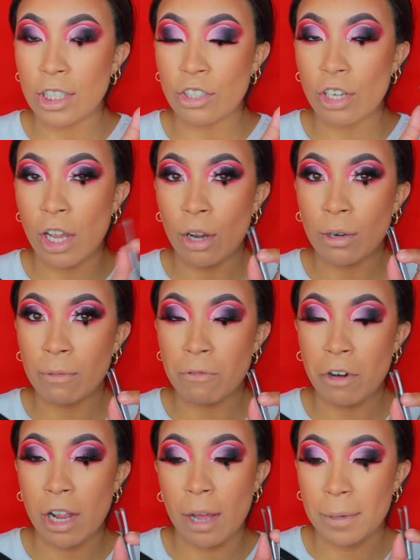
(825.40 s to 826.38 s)
literally hold them
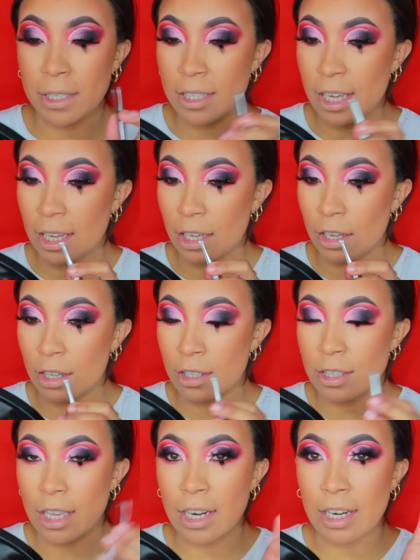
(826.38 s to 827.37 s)
for a couple of
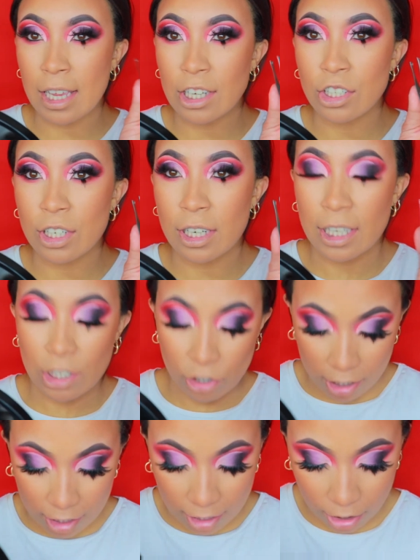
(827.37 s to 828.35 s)
seconds, and then they should
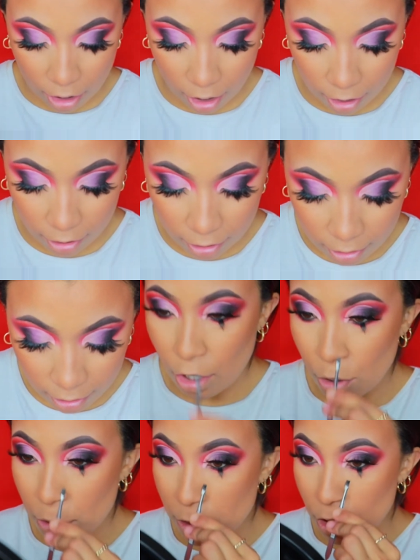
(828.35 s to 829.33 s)
literally stick on. Now
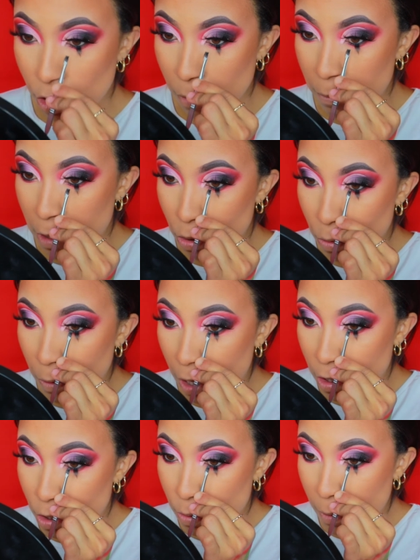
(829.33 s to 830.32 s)
I always do the middle
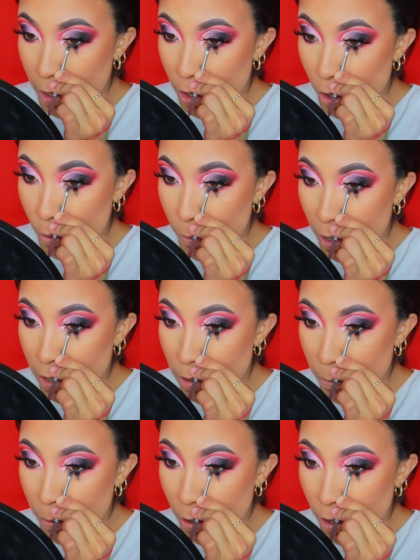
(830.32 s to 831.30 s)
one so I know where
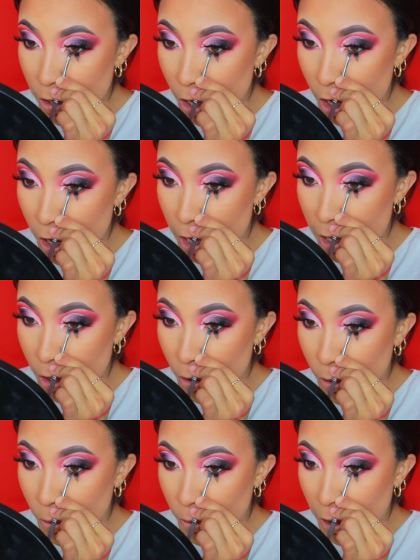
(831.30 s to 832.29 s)
to put the inner
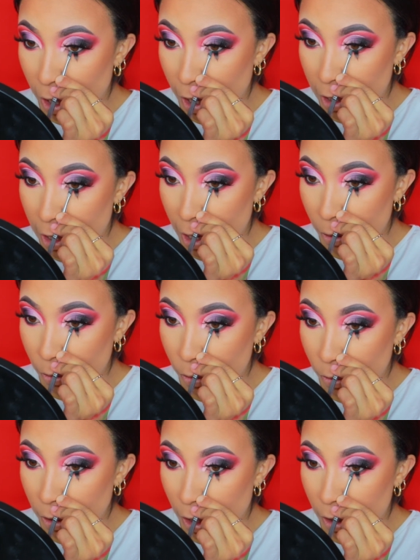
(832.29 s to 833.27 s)
corner and the outer
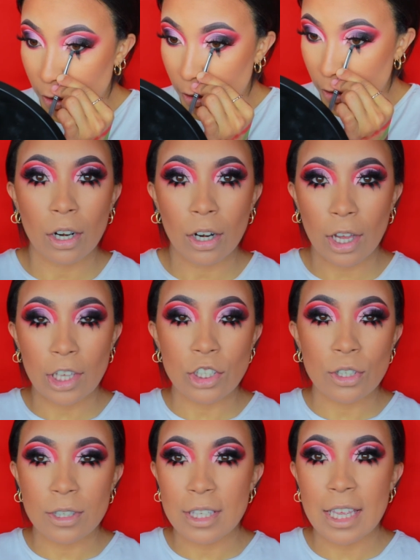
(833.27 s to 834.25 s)
corner. Like,
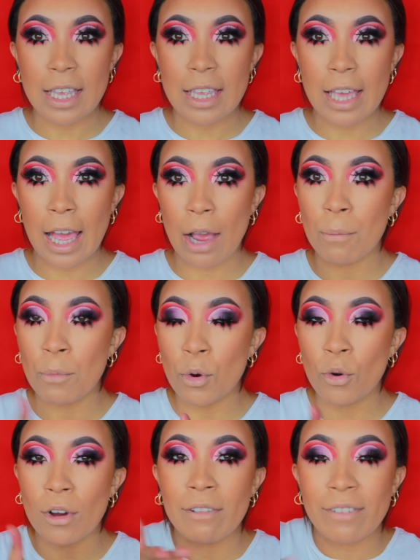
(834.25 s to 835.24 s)
do you see how
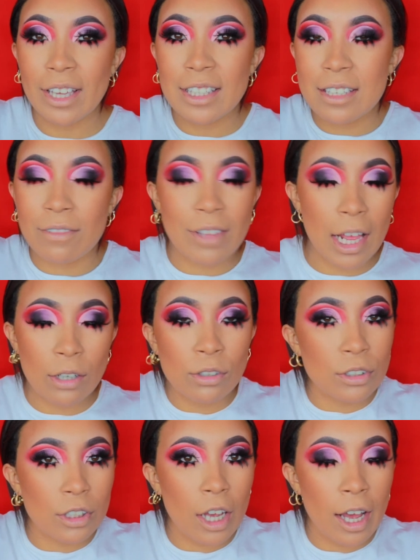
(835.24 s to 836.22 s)
more effective that
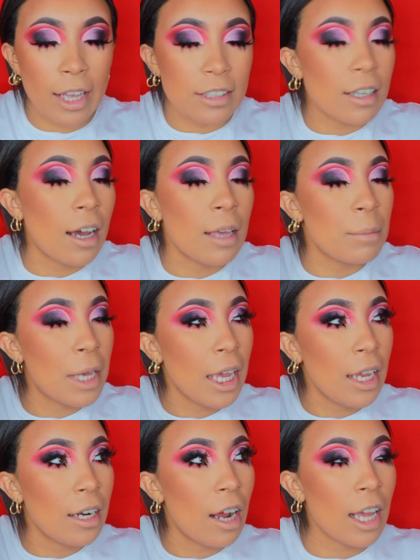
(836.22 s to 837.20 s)
looks, guys? I
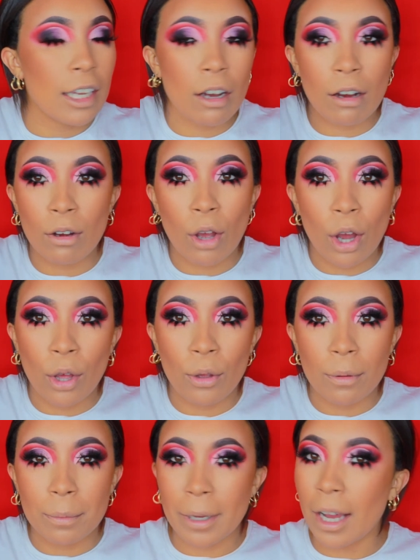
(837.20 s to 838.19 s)
mean, I can't
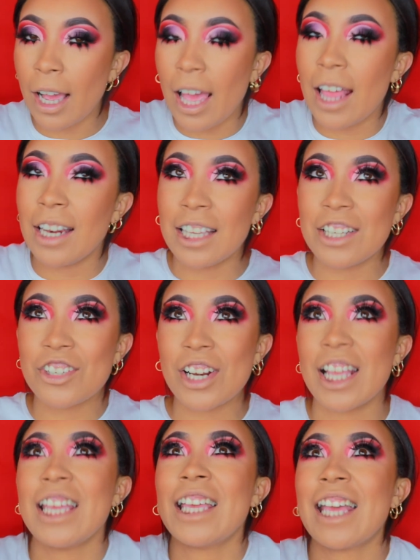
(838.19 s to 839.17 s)
cope. I
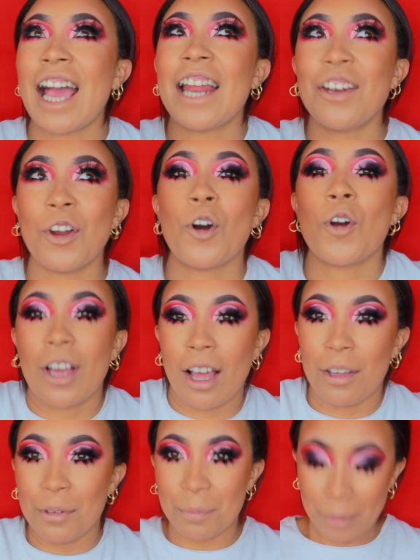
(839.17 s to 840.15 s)
literally cannot
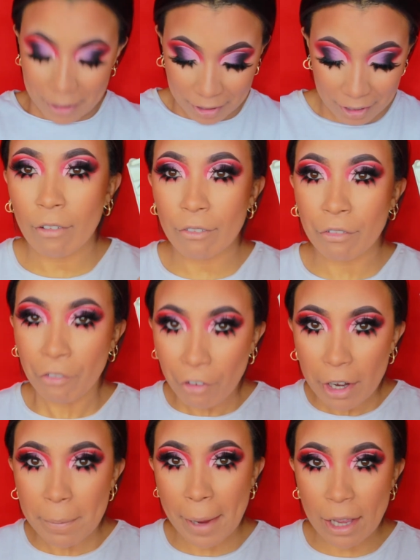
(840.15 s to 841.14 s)
cope.
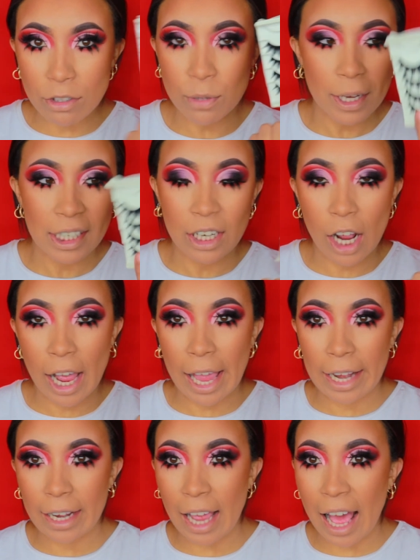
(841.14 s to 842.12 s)

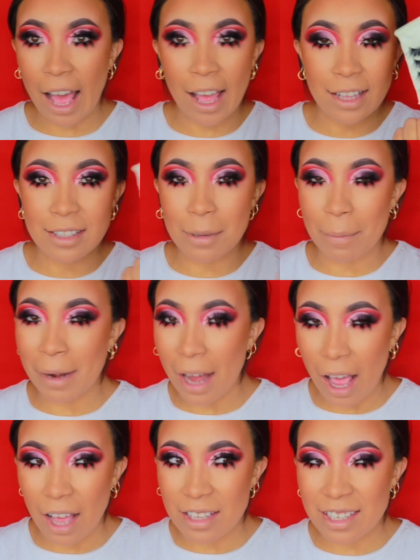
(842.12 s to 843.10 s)
£3.29, and
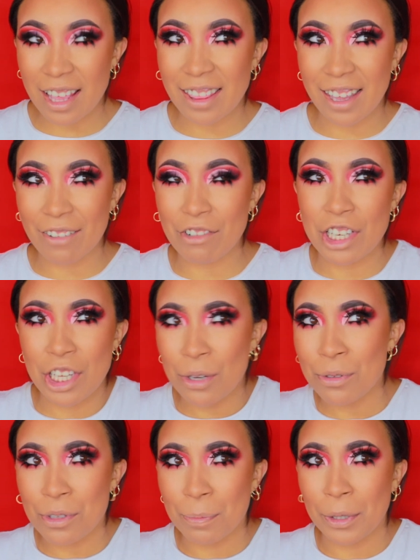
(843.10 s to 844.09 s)
plus they're
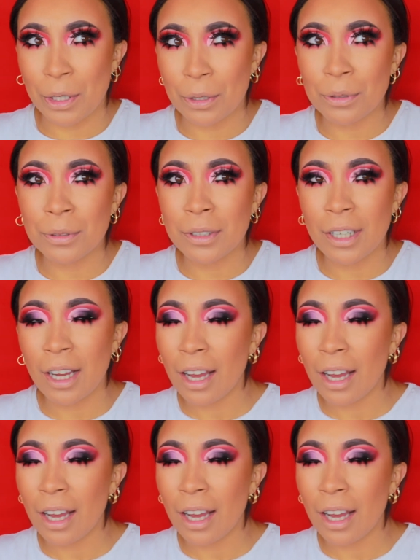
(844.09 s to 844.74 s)
reusable.